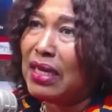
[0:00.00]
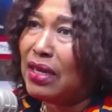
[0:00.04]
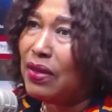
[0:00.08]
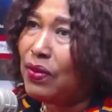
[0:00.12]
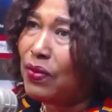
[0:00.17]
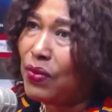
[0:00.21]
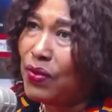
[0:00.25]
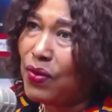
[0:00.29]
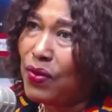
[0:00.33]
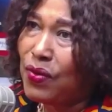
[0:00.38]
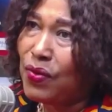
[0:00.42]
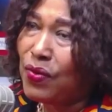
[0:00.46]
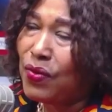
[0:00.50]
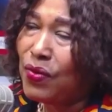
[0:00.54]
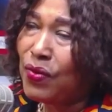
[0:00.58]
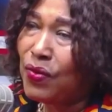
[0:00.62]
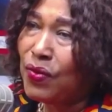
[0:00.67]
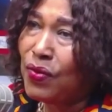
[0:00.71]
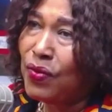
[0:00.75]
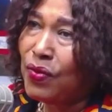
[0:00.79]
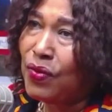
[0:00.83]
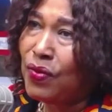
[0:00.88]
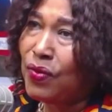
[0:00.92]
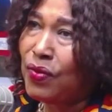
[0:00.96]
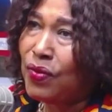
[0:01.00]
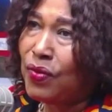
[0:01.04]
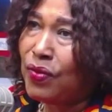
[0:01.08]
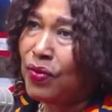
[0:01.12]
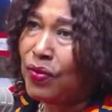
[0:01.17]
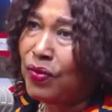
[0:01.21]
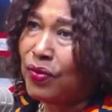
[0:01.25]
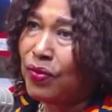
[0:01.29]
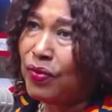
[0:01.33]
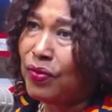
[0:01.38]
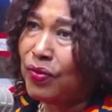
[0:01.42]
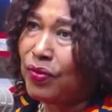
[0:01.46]
ne enko.
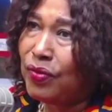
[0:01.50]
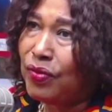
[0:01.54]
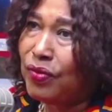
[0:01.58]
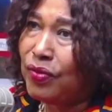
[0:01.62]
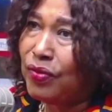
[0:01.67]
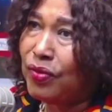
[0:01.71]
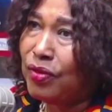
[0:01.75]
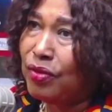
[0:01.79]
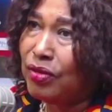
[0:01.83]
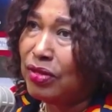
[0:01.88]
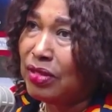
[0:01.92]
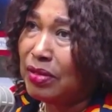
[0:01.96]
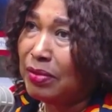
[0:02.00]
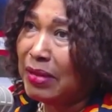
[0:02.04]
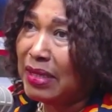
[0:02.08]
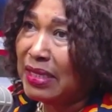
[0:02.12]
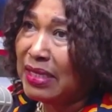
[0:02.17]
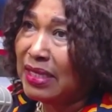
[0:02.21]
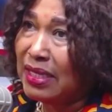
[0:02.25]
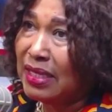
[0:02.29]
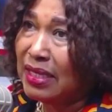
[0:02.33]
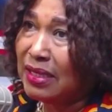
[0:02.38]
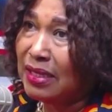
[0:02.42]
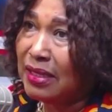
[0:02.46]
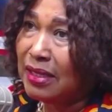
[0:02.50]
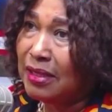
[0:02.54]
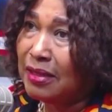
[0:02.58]
What am I saying?